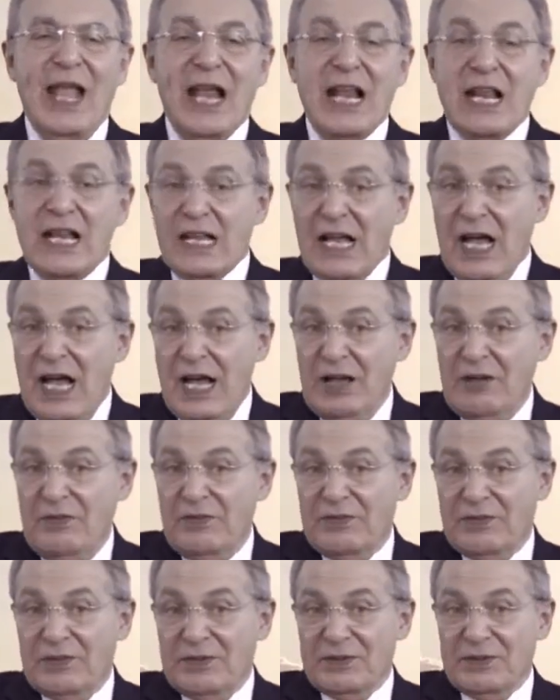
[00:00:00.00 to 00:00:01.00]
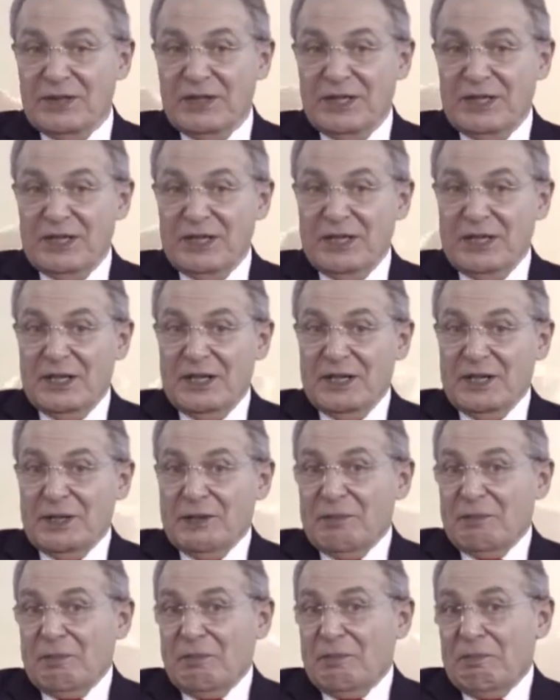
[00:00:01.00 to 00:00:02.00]
Life
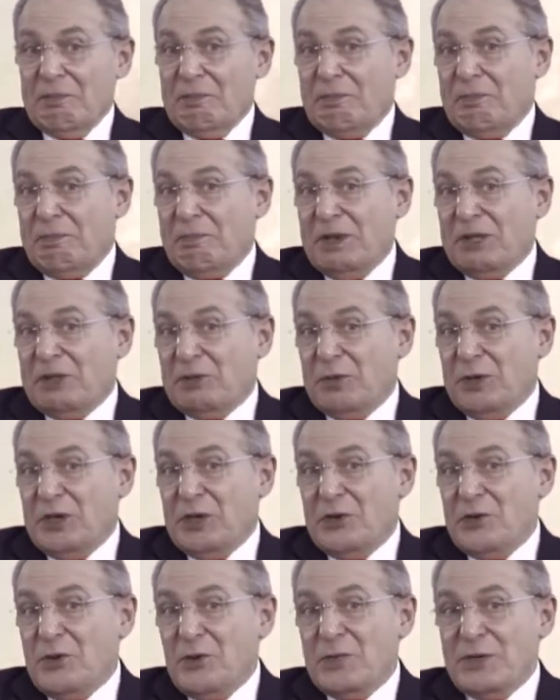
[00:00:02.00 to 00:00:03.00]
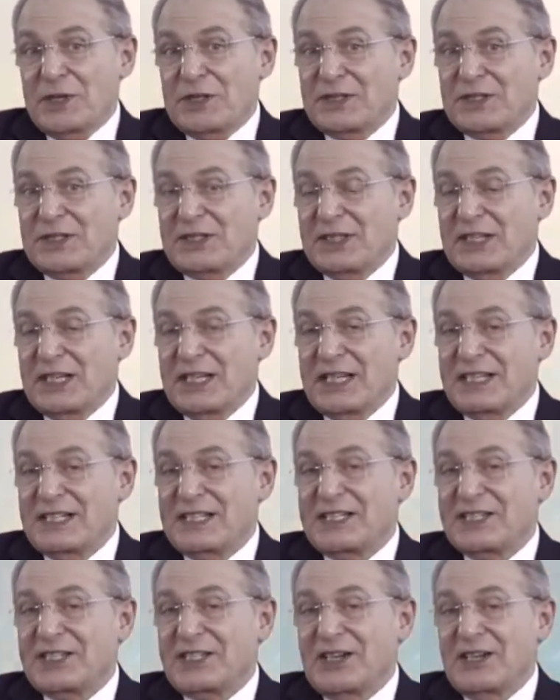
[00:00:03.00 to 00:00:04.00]
between humans
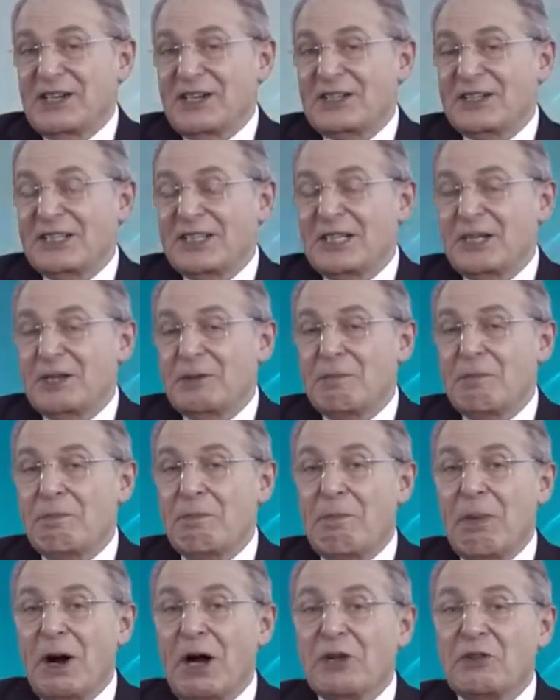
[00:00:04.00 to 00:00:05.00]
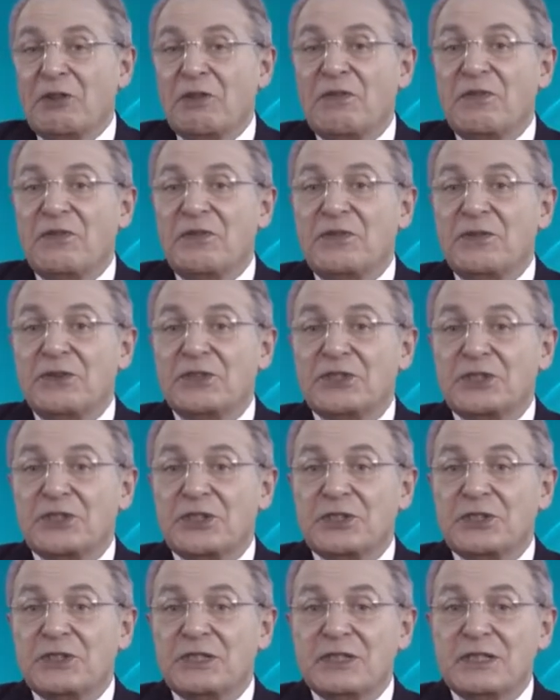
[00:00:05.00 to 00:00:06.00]
is starting by the
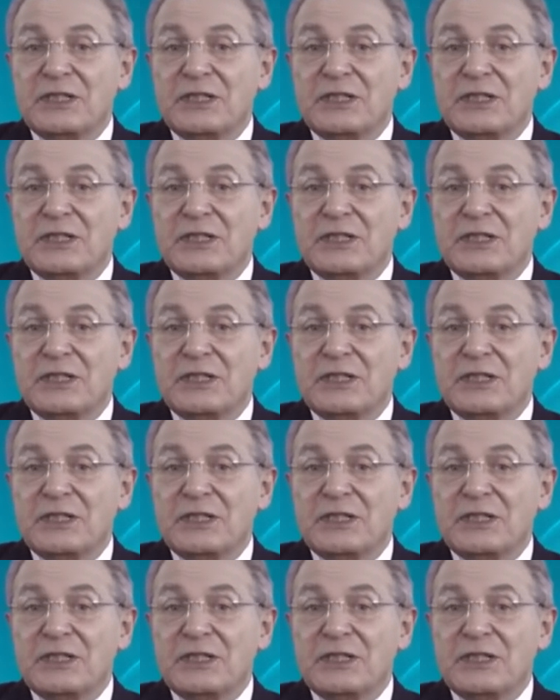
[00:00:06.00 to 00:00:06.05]
fission